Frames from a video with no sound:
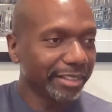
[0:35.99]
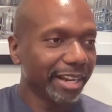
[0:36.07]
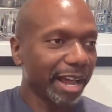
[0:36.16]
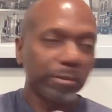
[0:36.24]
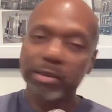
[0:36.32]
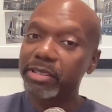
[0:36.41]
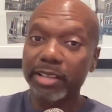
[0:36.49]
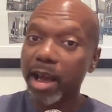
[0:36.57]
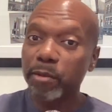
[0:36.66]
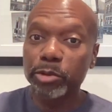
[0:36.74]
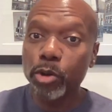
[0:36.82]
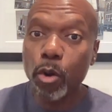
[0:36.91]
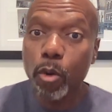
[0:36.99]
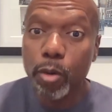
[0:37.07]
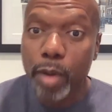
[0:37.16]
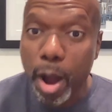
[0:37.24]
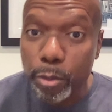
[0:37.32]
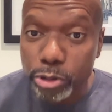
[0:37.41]
I was
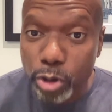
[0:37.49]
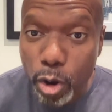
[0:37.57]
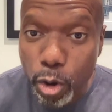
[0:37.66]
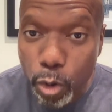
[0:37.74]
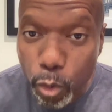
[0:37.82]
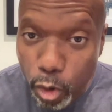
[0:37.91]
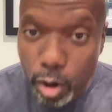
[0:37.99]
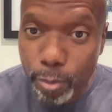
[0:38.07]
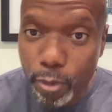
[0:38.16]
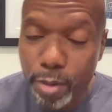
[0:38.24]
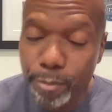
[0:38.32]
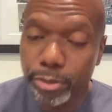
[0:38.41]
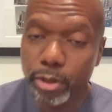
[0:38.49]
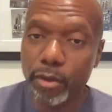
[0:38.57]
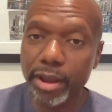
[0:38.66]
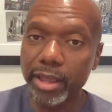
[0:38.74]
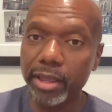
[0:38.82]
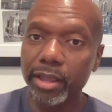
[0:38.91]
a horrible
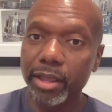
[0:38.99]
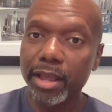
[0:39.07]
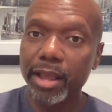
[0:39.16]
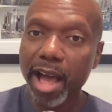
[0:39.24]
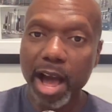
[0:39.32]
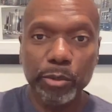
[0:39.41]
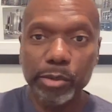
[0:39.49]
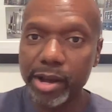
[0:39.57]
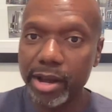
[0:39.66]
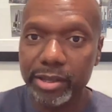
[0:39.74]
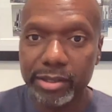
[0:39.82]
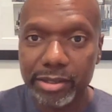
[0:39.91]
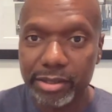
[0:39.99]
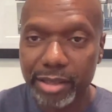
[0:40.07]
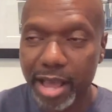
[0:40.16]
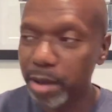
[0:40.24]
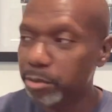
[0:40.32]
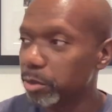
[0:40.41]
employee. I was
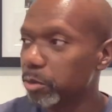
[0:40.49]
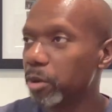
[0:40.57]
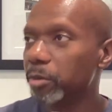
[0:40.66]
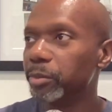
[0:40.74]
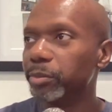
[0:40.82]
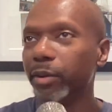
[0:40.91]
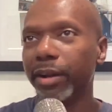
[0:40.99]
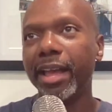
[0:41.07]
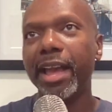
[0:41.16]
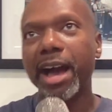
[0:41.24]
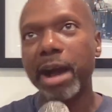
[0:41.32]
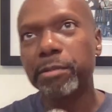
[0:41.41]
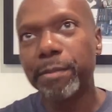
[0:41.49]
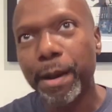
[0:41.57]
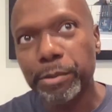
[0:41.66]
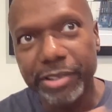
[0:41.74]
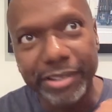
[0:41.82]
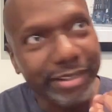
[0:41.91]
a horrible employee. I remember I
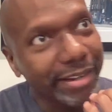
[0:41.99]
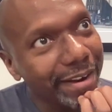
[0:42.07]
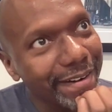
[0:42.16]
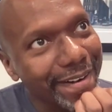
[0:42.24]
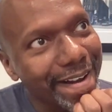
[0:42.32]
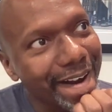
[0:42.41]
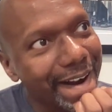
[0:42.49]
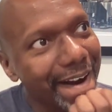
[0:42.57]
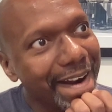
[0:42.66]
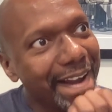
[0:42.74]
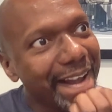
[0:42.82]
was a security guard